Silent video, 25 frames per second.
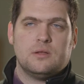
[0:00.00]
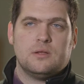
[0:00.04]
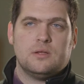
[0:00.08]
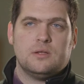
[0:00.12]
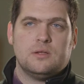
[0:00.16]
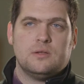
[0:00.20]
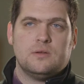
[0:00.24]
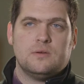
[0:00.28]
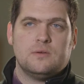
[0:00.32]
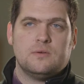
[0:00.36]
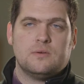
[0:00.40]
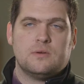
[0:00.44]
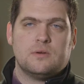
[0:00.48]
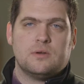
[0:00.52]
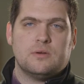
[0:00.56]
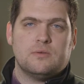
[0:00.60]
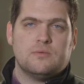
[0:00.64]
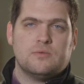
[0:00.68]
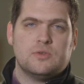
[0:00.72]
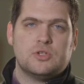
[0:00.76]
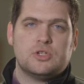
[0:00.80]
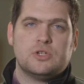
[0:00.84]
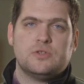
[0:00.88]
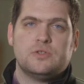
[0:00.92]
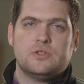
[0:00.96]
You can
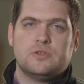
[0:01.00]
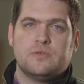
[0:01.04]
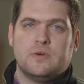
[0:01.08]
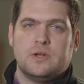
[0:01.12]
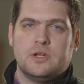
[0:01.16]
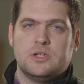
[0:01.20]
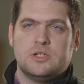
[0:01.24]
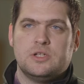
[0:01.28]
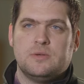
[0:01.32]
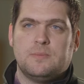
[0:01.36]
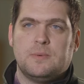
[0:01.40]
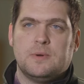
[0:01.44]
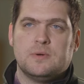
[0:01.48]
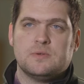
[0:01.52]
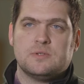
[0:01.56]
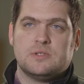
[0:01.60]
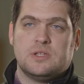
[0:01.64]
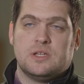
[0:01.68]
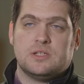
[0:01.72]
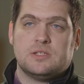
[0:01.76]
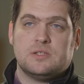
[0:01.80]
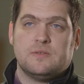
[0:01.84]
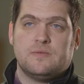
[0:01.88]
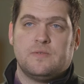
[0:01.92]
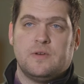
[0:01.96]
reduce your energy bills, and
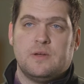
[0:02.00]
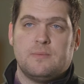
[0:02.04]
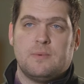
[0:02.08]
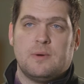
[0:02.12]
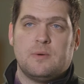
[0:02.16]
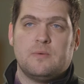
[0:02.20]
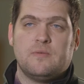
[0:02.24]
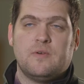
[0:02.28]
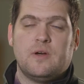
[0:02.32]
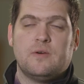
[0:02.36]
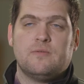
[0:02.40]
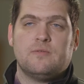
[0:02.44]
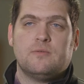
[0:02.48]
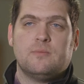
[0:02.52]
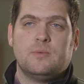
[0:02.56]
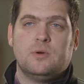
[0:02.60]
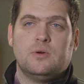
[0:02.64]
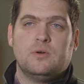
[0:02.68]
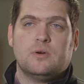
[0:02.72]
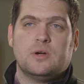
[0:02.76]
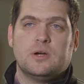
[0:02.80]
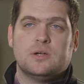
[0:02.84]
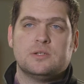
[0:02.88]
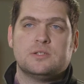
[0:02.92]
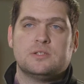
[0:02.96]
that's the feedback we've had from a
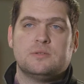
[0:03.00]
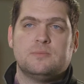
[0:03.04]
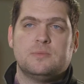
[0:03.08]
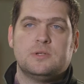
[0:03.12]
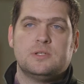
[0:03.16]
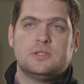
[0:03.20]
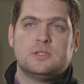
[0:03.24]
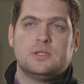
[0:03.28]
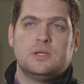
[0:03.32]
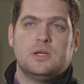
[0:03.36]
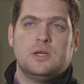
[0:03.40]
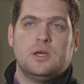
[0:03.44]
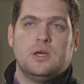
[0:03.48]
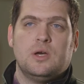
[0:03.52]
lot of customers.